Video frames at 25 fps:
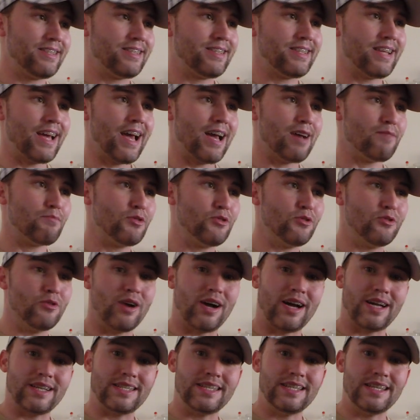taboo
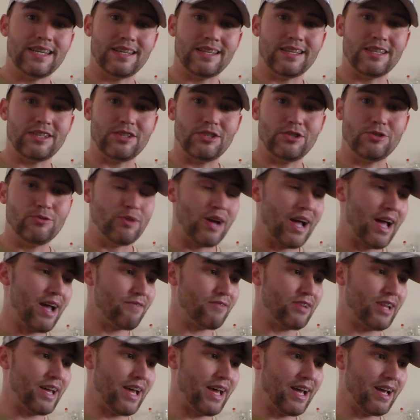idea that you
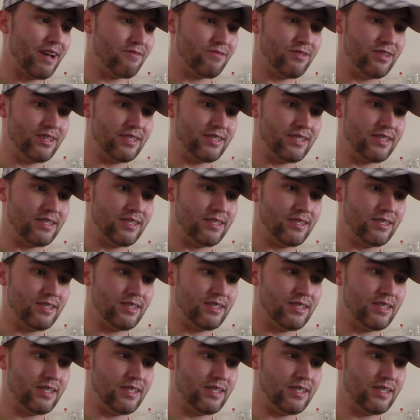have to have this,